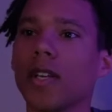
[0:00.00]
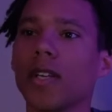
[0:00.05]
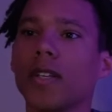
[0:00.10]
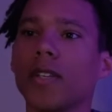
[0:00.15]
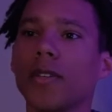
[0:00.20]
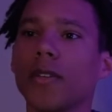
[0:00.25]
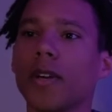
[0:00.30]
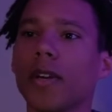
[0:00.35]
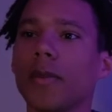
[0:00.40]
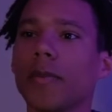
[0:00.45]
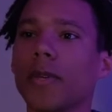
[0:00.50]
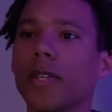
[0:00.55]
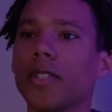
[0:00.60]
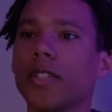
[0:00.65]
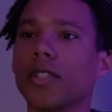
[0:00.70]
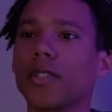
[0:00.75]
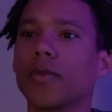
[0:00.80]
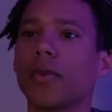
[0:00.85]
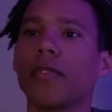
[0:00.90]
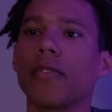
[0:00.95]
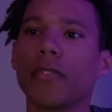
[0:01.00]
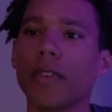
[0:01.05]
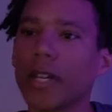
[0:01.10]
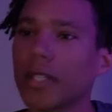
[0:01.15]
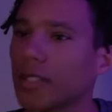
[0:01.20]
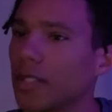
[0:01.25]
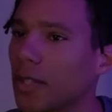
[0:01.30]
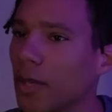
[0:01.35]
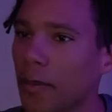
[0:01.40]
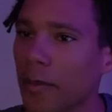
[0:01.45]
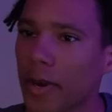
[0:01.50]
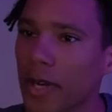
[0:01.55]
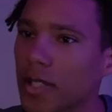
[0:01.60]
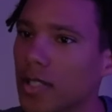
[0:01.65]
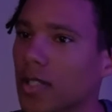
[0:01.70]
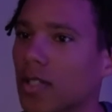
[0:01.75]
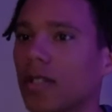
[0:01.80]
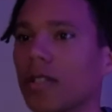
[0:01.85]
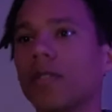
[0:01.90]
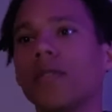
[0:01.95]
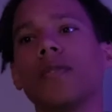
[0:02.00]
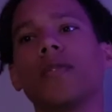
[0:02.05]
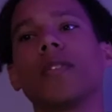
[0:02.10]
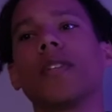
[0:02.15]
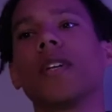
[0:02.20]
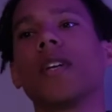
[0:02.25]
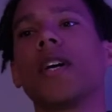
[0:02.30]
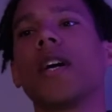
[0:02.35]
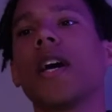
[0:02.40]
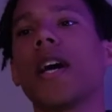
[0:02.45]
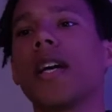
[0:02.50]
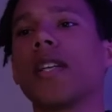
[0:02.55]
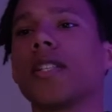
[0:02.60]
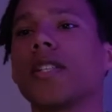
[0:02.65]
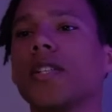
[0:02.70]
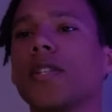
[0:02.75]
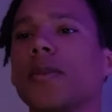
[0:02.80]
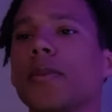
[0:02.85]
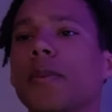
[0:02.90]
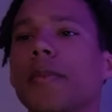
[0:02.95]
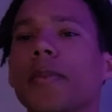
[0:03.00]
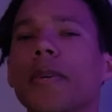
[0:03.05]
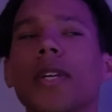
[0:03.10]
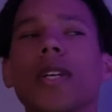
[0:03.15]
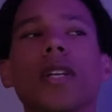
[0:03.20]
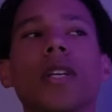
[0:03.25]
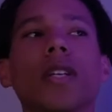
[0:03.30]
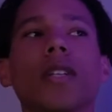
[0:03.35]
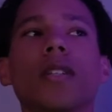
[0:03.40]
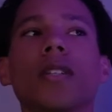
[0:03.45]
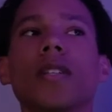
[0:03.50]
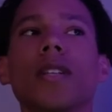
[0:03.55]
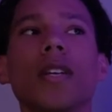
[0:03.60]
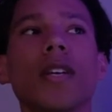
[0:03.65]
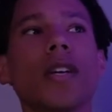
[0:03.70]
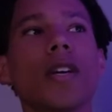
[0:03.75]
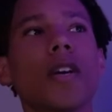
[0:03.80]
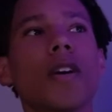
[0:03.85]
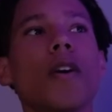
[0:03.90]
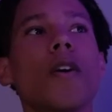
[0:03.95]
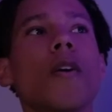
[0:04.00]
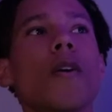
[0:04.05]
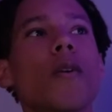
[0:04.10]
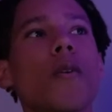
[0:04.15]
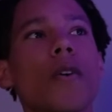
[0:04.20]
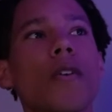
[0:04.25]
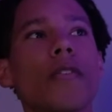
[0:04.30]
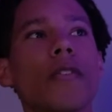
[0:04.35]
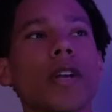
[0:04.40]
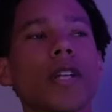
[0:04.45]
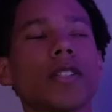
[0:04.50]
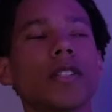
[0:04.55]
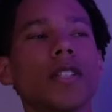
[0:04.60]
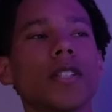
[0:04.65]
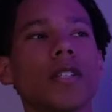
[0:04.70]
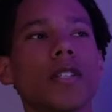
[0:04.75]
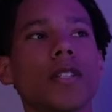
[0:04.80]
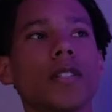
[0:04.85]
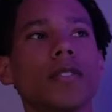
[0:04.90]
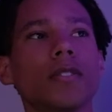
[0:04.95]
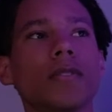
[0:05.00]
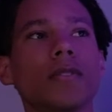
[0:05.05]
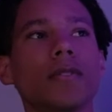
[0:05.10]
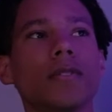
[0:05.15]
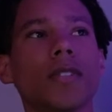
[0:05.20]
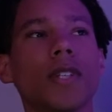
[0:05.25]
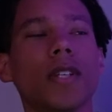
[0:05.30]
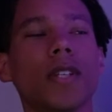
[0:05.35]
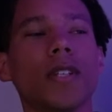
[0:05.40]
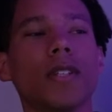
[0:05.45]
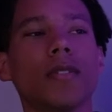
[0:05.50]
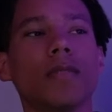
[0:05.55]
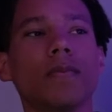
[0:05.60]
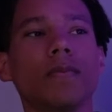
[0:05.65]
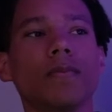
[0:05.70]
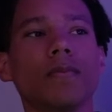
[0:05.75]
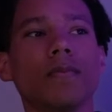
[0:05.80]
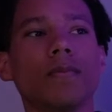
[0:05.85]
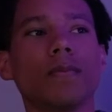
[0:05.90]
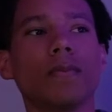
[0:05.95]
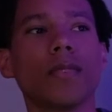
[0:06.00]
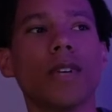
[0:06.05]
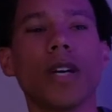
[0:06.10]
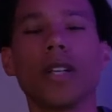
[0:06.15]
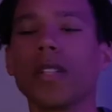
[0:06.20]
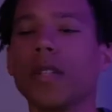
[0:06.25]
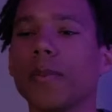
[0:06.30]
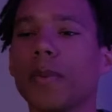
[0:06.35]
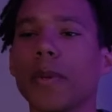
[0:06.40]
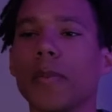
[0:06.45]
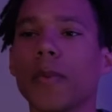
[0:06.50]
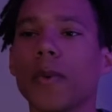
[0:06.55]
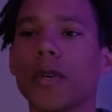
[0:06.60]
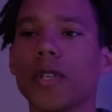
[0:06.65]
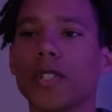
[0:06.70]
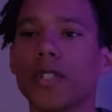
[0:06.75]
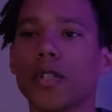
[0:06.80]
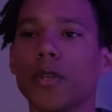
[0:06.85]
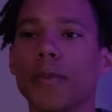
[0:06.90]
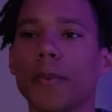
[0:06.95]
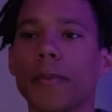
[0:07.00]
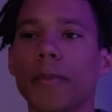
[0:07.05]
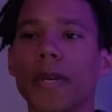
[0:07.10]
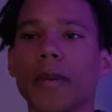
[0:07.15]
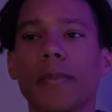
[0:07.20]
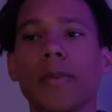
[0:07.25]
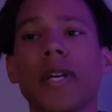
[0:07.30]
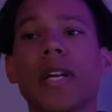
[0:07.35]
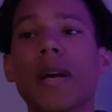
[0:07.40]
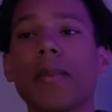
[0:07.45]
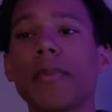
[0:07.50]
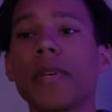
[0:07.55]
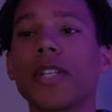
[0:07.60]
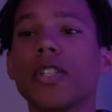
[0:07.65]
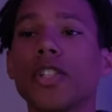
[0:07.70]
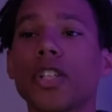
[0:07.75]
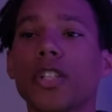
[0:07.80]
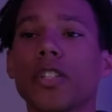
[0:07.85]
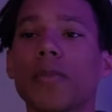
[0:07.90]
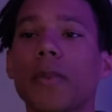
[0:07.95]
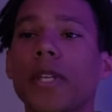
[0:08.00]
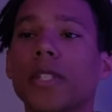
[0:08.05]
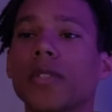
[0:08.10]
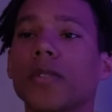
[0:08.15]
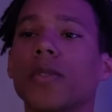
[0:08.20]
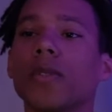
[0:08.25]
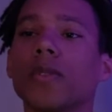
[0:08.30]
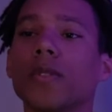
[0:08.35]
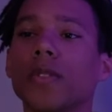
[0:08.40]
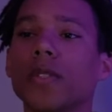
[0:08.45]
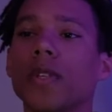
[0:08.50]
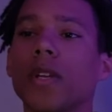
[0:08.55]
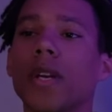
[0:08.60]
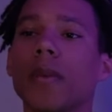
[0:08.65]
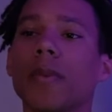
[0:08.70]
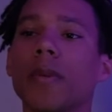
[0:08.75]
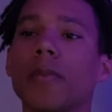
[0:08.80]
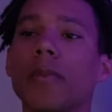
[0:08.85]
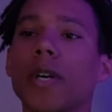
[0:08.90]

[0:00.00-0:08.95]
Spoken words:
You know what I mean? Just reflecting on myself as a human being, and reflecting on other people as a human being, but not being judgmental. You know what I mean?